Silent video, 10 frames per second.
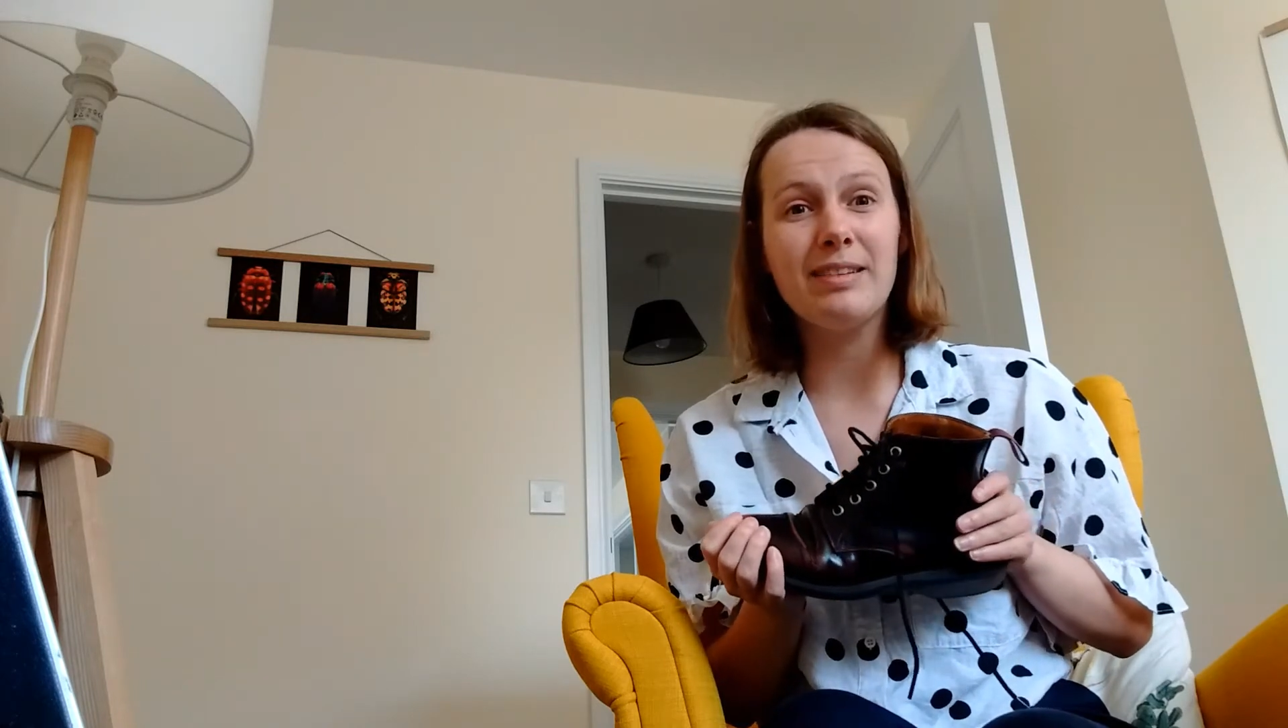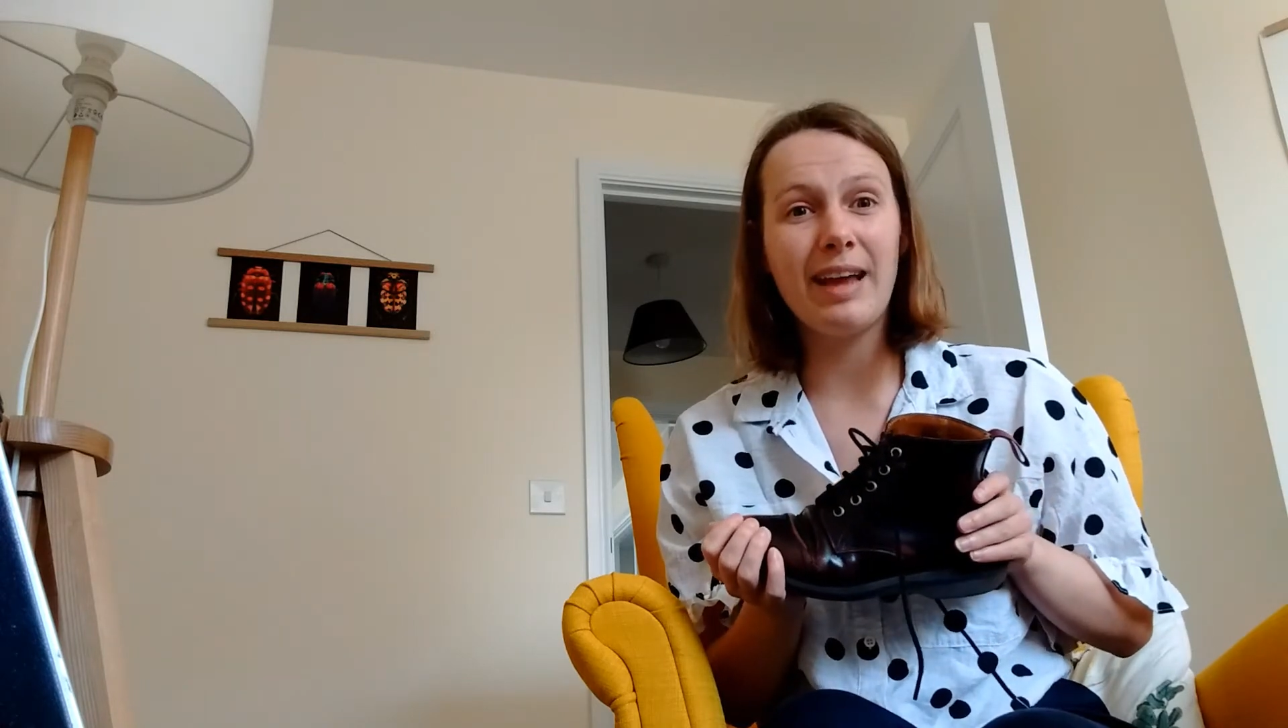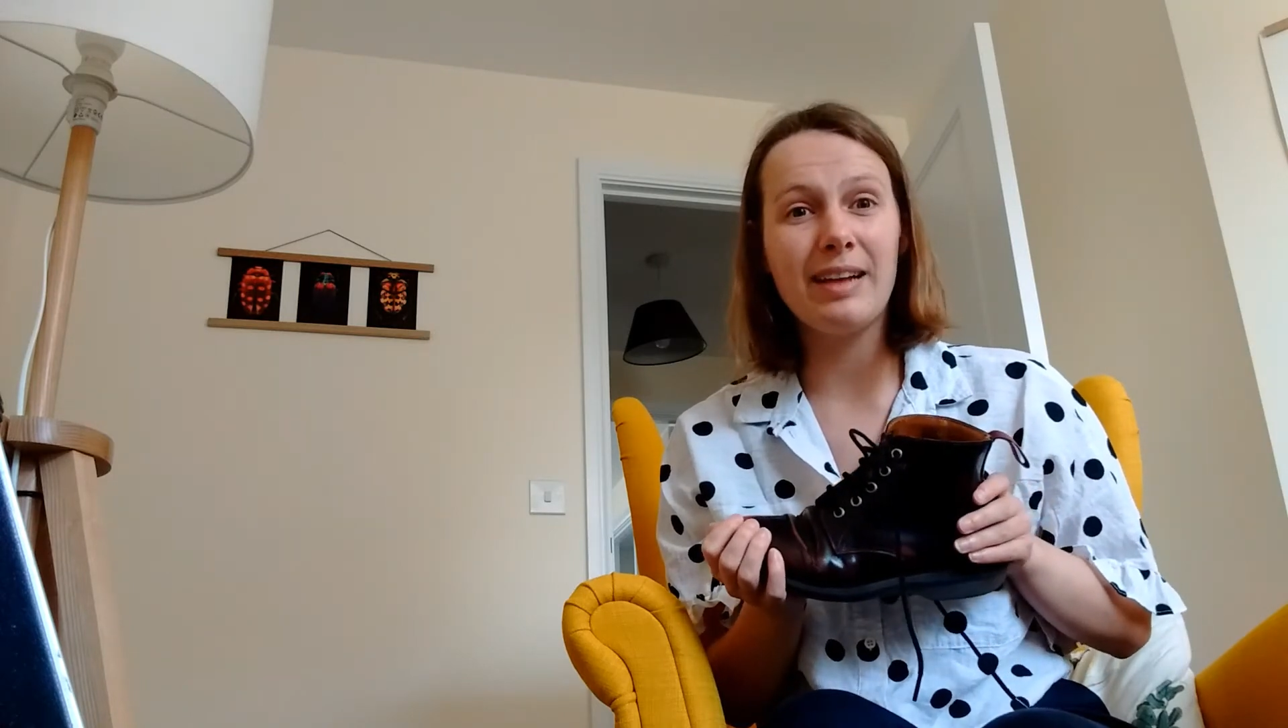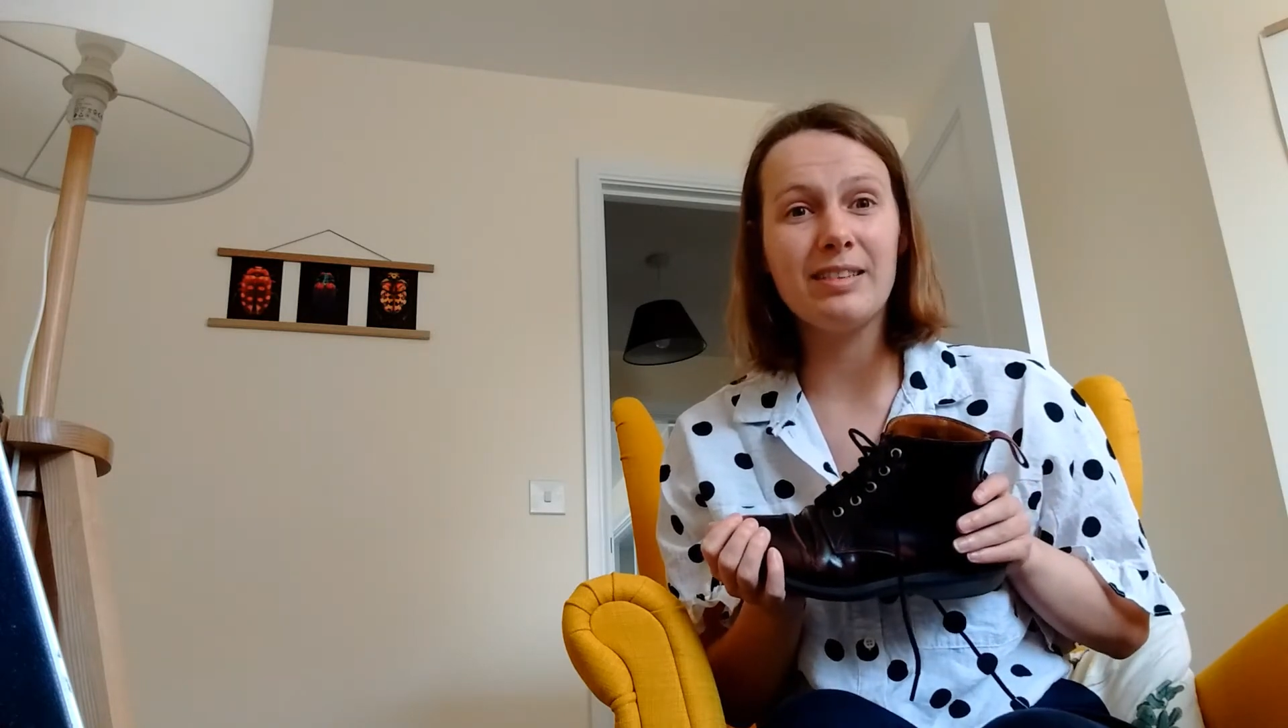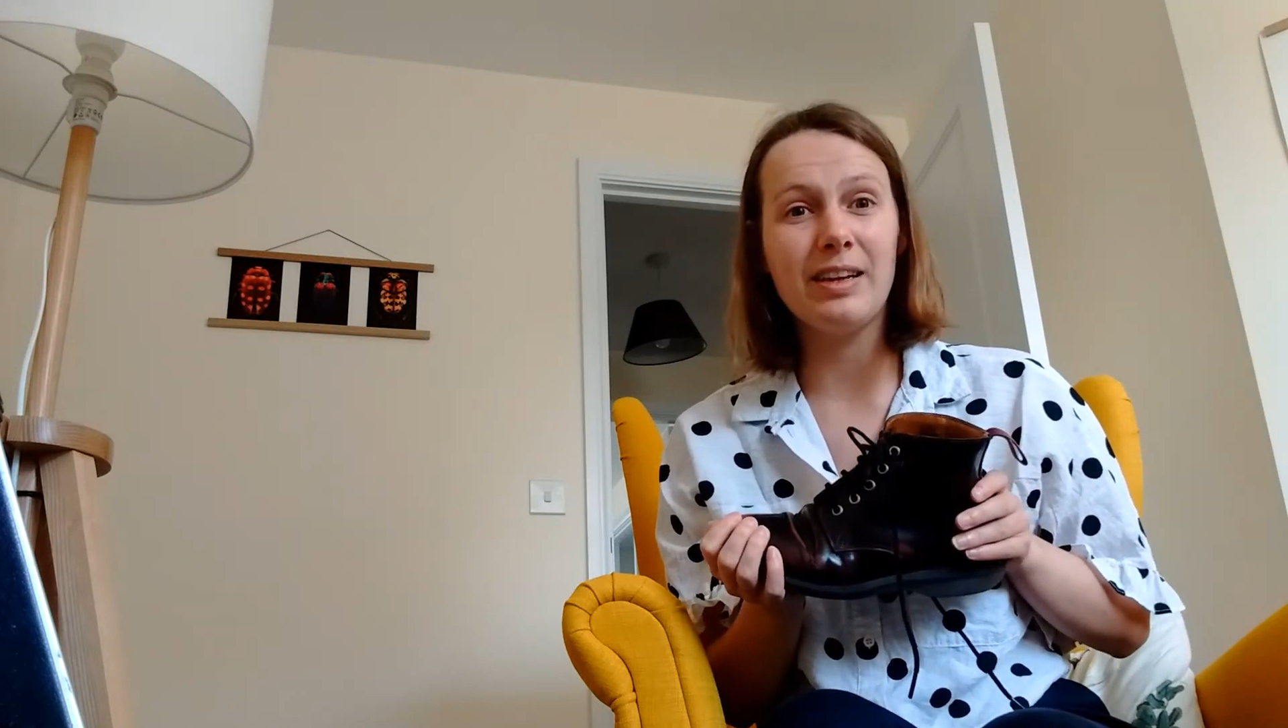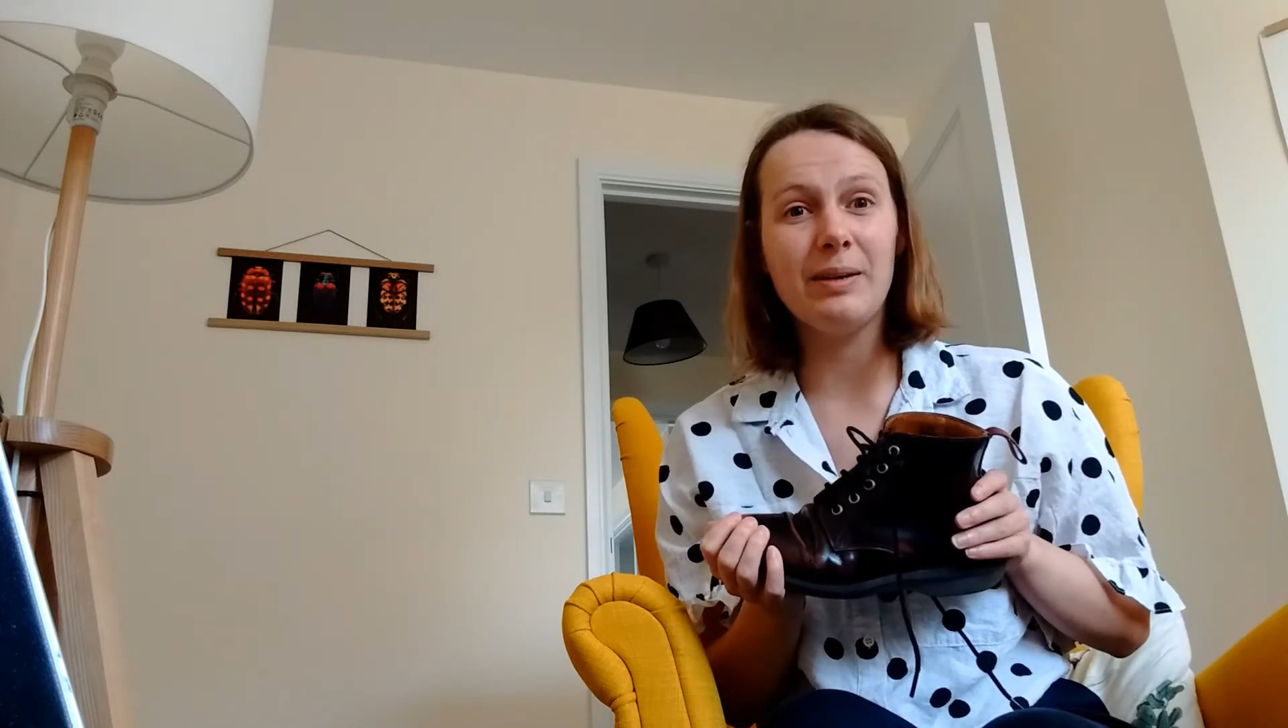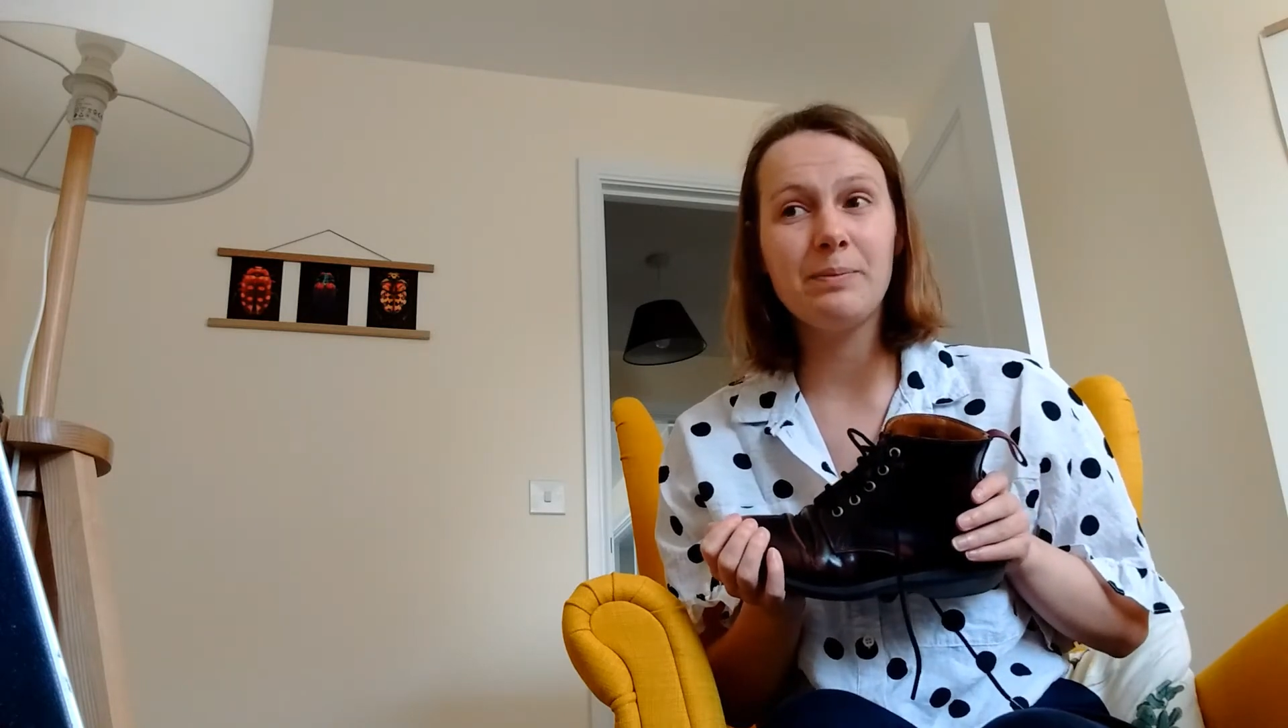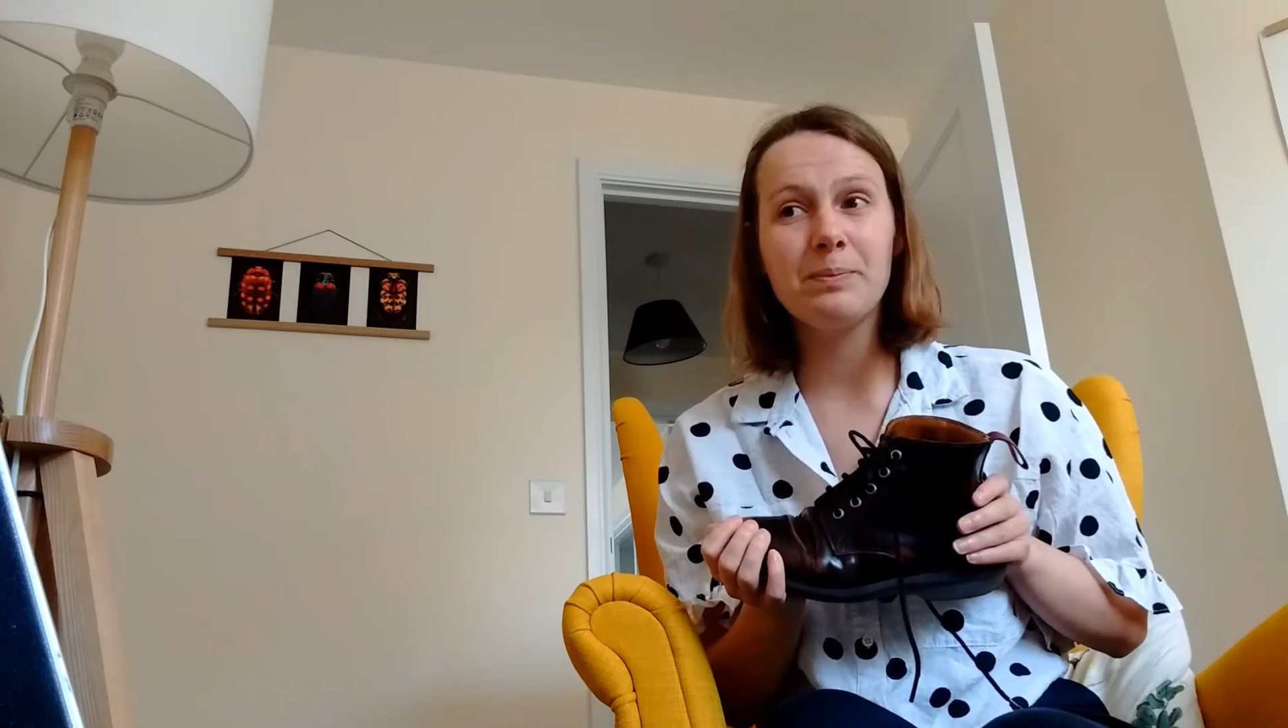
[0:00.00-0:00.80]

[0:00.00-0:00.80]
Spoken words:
tatty.